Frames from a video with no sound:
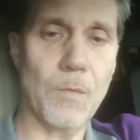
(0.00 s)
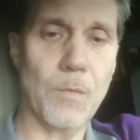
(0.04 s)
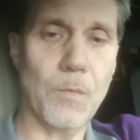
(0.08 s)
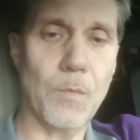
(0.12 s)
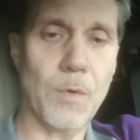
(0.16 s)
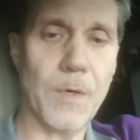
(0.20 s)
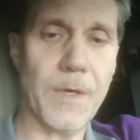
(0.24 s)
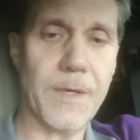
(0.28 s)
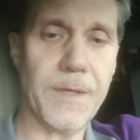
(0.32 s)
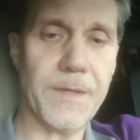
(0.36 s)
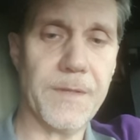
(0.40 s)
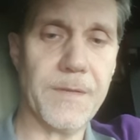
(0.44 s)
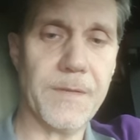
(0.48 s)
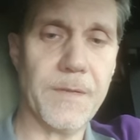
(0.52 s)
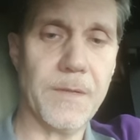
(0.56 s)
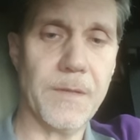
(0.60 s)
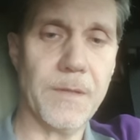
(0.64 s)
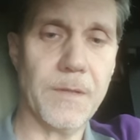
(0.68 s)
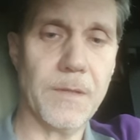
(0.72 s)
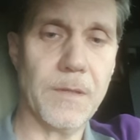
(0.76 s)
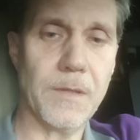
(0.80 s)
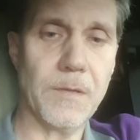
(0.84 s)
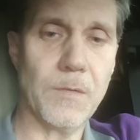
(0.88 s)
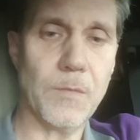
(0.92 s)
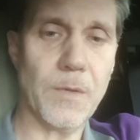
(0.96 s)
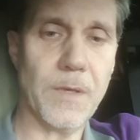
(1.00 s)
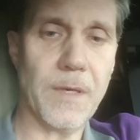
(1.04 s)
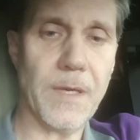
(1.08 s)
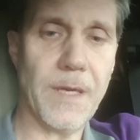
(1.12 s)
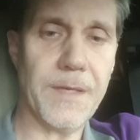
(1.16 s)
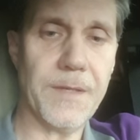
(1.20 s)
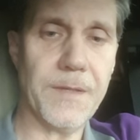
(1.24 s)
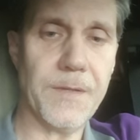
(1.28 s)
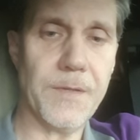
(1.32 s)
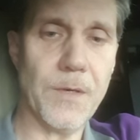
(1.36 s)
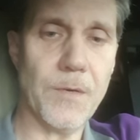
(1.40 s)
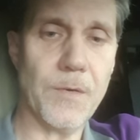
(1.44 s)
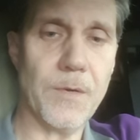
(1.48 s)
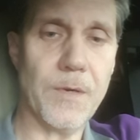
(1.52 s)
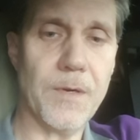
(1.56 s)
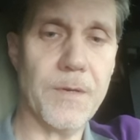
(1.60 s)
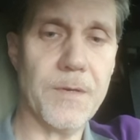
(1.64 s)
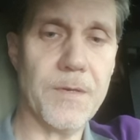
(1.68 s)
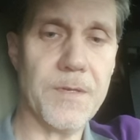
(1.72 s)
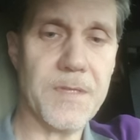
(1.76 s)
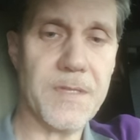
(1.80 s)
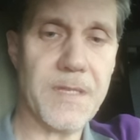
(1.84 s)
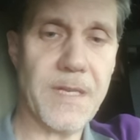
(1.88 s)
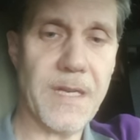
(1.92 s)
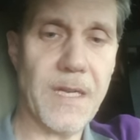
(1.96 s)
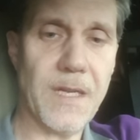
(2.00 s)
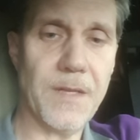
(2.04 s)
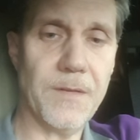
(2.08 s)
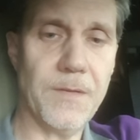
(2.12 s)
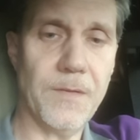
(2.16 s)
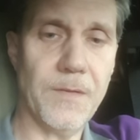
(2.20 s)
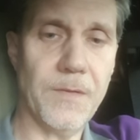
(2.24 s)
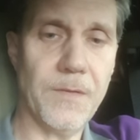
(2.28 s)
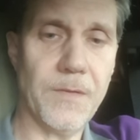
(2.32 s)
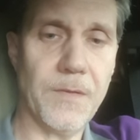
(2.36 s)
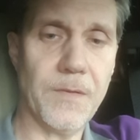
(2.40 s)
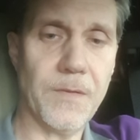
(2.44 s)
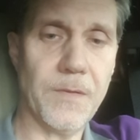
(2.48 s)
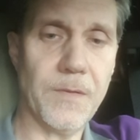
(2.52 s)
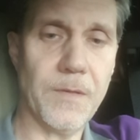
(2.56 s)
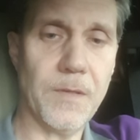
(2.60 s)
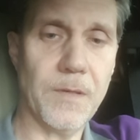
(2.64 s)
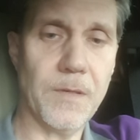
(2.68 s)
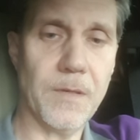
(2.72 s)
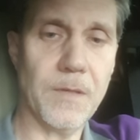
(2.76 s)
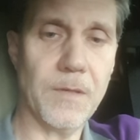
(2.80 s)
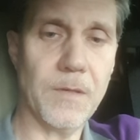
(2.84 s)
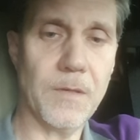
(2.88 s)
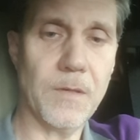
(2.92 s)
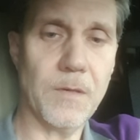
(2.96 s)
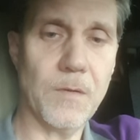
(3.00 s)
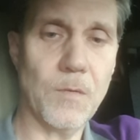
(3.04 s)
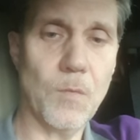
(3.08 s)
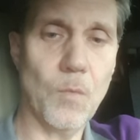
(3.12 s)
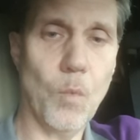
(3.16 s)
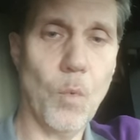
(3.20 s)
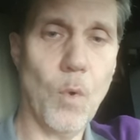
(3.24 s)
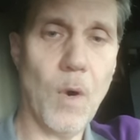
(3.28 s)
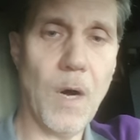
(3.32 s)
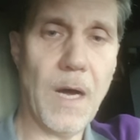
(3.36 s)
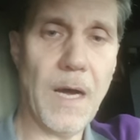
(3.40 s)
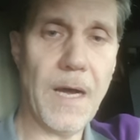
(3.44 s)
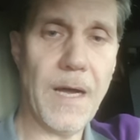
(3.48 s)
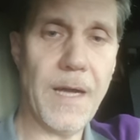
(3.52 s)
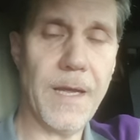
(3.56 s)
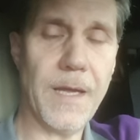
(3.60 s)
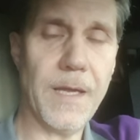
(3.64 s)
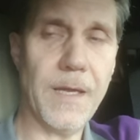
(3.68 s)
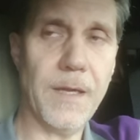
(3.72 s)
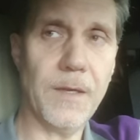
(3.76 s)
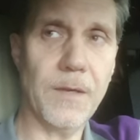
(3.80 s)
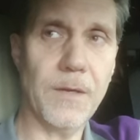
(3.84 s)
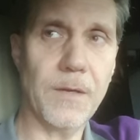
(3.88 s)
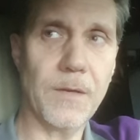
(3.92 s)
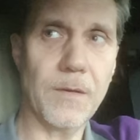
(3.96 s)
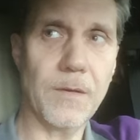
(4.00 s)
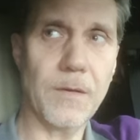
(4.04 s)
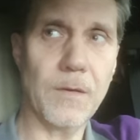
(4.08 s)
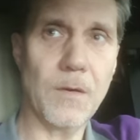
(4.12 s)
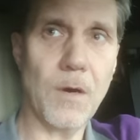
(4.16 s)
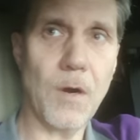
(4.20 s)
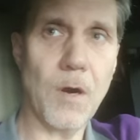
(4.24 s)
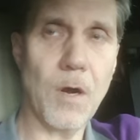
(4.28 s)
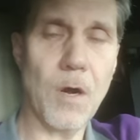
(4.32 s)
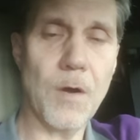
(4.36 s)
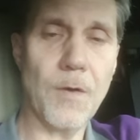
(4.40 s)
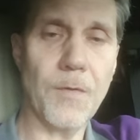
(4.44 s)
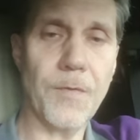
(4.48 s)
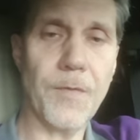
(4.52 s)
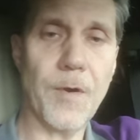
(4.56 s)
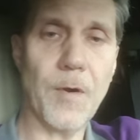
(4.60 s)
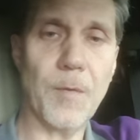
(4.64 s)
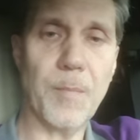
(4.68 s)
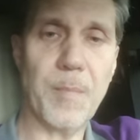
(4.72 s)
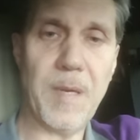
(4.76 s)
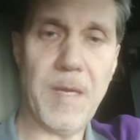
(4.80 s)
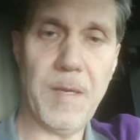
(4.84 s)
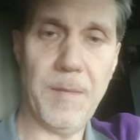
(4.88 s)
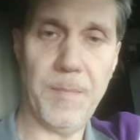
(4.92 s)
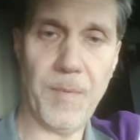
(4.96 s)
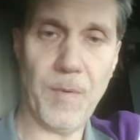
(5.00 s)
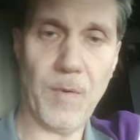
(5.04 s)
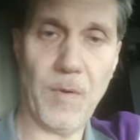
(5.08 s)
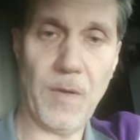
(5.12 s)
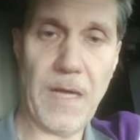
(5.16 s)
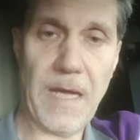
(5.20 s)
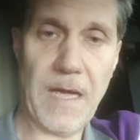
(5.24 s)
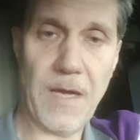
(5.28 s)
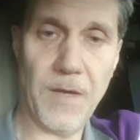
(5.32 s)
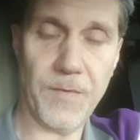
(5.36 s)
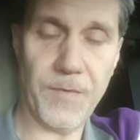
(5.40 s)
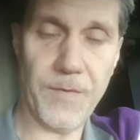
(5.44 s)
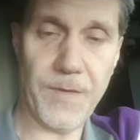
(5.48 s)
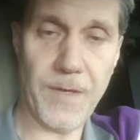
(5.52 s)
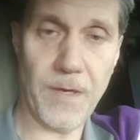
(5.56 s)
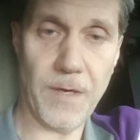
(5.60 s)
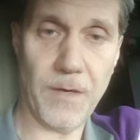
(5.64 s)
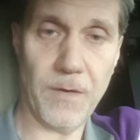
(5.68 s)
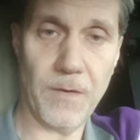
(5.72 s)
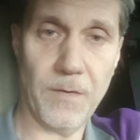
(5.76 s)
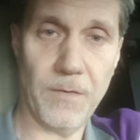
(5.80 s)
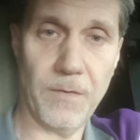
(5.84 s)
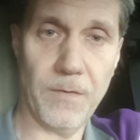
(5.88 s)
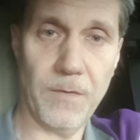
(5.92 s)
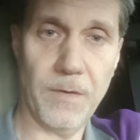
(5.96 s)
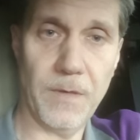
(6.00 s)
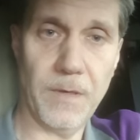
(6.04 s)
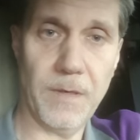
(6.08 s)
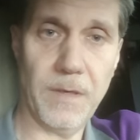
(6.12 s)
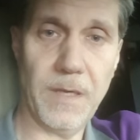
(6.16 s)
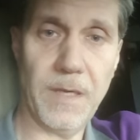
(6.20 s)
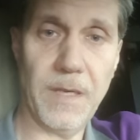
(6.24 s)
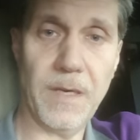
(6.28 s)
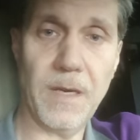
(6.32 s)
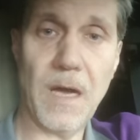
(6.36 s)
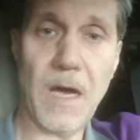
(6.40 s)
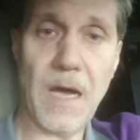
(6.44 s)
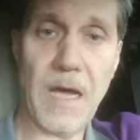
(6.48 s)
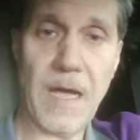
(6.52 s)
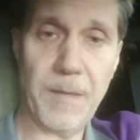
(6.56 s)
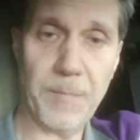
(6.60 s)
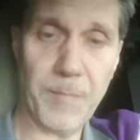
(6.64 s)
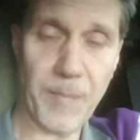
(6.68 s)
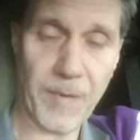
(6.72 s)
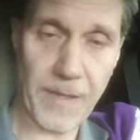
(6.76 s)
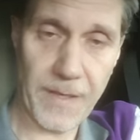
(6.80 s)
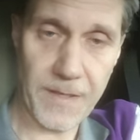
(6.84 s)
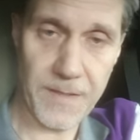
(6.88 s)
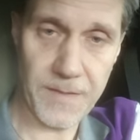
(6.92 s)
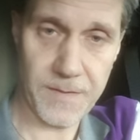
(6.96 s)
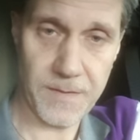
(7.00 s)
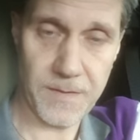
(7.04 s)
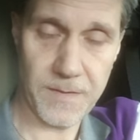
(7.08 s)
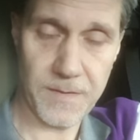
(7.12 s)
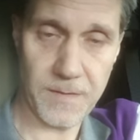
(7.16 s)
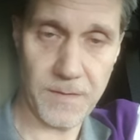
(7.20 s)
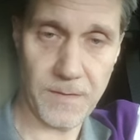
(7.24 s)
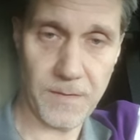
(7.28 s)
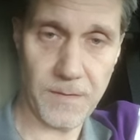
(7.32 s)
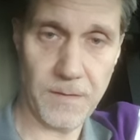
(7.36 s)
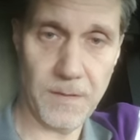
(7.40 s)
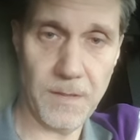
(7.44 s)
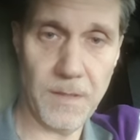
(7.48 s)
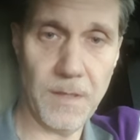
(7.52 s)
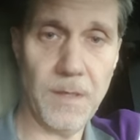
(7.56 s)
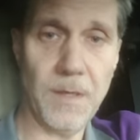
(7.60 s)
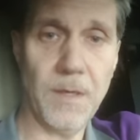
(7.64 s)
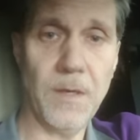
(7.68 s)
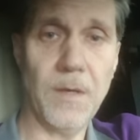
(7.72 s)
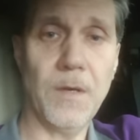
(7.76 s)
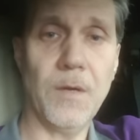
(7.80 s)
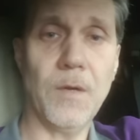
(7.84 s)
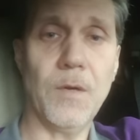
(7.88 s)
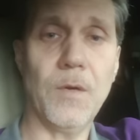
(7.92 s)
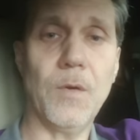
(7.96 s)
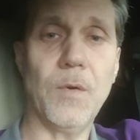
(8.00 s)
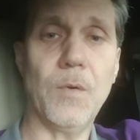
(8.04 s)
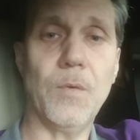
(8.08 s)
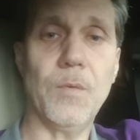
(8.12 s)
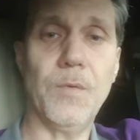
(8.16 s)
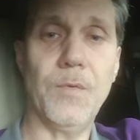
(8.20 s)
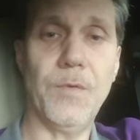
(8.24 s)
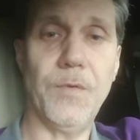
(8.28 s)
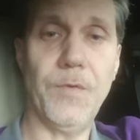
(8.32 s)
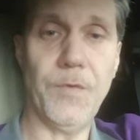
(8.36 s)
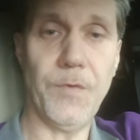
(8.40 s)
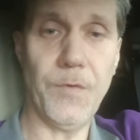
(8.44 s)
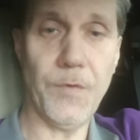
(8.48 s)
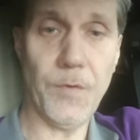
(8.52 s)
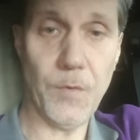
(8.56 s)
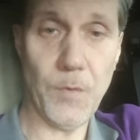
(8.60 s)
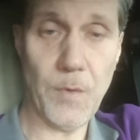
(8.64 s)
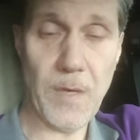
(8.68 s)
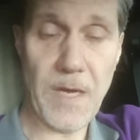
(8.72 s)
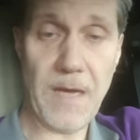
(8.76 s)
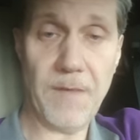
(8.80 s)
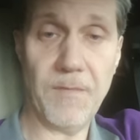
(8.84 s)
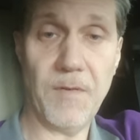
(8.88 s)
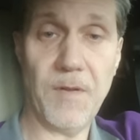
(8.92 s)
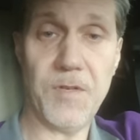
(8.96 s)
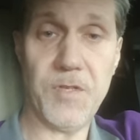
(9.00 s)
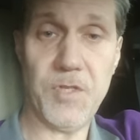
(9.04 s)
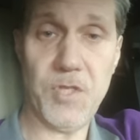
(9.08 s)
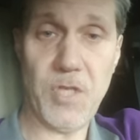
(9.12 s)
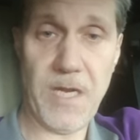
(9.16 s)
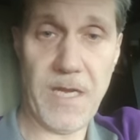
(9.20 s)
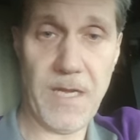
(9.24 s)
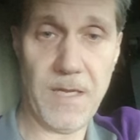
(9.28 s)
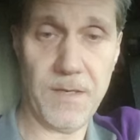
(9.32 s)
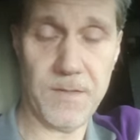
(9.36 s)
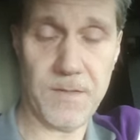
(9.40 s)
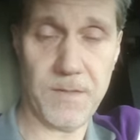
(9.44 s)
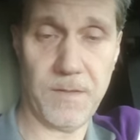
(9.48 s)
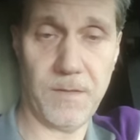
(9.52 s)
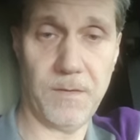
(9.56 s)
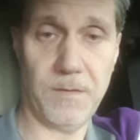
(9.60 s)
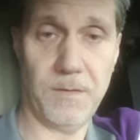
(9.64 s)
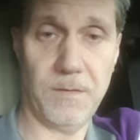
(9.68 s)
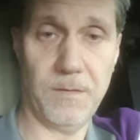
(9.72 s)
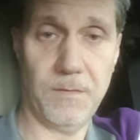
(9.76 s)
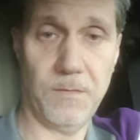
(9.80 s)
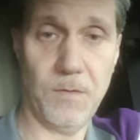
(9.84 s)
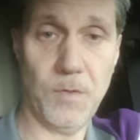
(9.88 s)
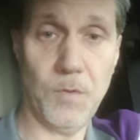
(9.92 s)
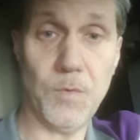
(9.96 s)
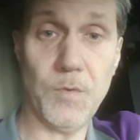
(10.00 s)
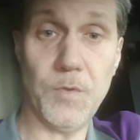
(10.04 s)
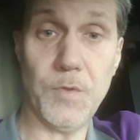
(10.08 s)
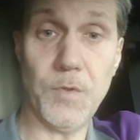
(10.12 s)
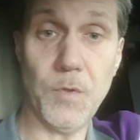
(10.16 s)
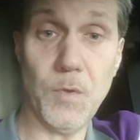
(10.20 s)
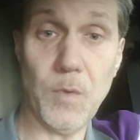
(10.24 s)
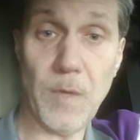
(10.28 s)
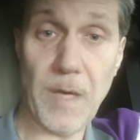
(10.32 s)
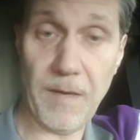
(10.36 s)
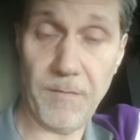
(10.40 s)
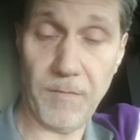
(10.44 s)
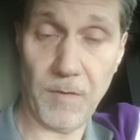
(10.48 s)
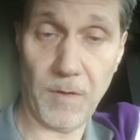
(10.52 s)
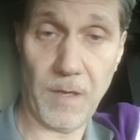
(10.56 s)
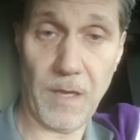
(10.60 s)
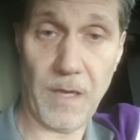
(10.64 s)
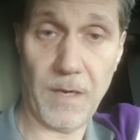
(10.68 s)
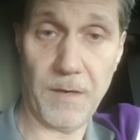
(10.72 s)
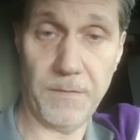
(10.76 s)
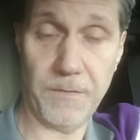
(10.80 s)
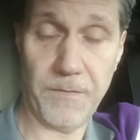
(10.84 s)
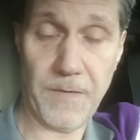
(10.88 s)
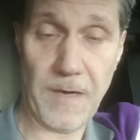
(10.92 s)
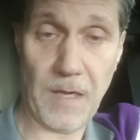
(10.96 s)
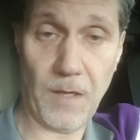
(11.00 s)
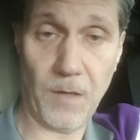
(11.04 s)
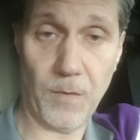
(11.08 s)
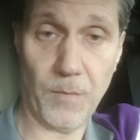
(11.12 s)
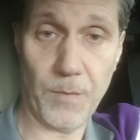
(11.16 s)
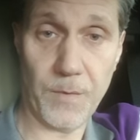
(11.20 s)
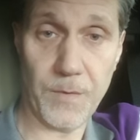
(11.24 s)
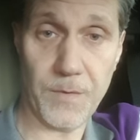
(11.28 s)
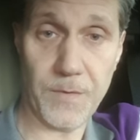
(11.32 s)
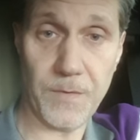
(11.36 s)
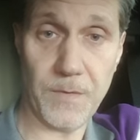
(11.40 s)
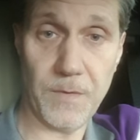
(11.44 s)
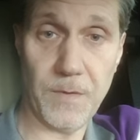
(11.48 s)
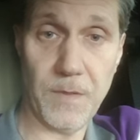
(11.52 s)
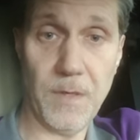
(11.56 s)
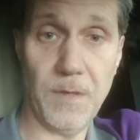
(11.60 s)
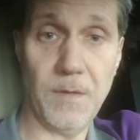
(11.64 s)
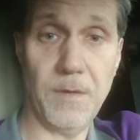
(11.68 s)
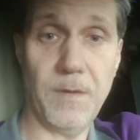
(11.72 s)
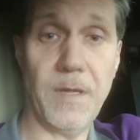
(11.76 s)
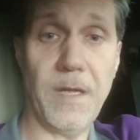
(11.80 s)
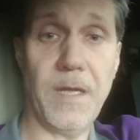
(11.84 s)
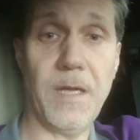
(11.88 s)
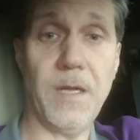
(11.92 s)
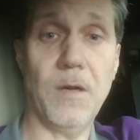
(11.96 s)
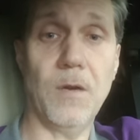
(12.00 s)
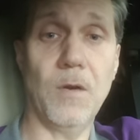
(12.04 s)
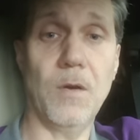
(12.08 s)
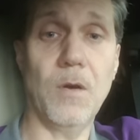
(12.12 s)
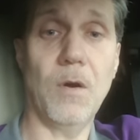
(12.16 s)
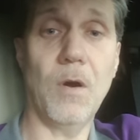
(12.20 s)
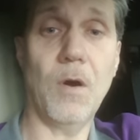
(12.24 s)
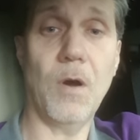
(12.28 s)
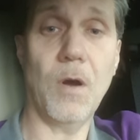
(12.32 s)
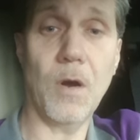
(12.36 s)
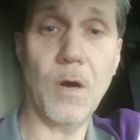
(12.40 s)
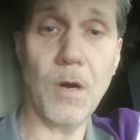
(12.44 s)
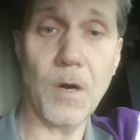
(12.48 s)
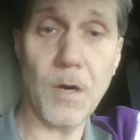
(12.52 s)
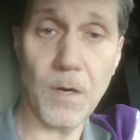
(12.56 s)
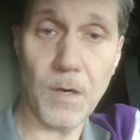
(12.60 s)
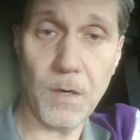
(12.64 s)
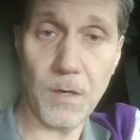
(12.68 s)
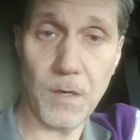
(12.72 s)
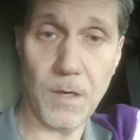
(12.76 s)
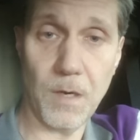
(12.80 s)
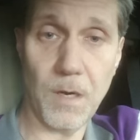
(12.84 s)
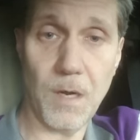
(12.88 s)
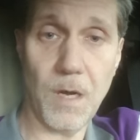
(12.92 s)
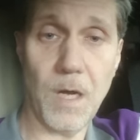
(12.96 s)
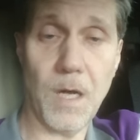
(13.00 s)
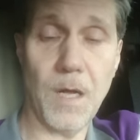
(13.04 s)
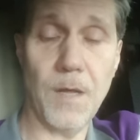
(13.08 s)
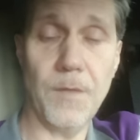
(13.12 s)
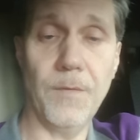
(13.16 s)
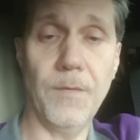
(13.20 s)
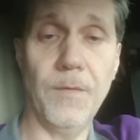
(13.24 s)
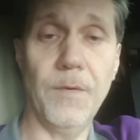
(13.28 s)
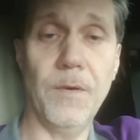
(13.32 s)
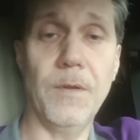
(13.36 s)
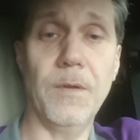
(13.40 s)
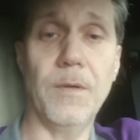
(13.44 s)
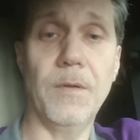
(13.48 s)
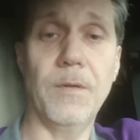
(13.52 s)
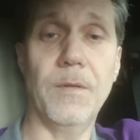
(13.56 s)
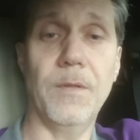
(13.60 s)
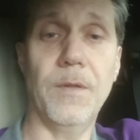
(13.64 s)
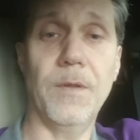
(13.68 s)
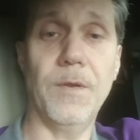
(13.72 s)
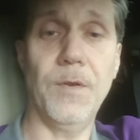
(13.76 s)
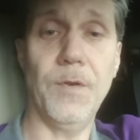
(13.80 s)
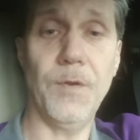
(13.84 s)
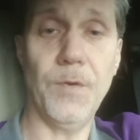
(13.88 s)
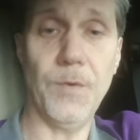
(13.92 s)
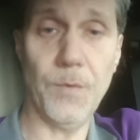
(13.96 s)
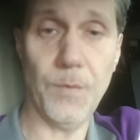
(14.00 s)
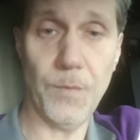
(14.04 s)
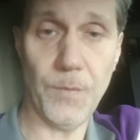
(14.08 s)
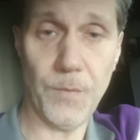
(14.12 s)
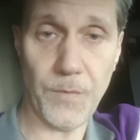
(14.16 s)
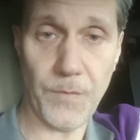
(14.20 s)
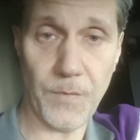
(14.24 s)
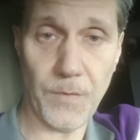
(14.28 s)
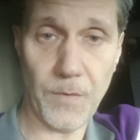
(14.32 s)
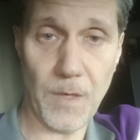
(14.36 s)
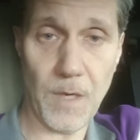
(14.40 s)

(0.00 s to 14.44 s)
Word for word: What what I don't understand is why aren't there people out there in high places who do have a chance, who do have a lot of followers. They are on the news,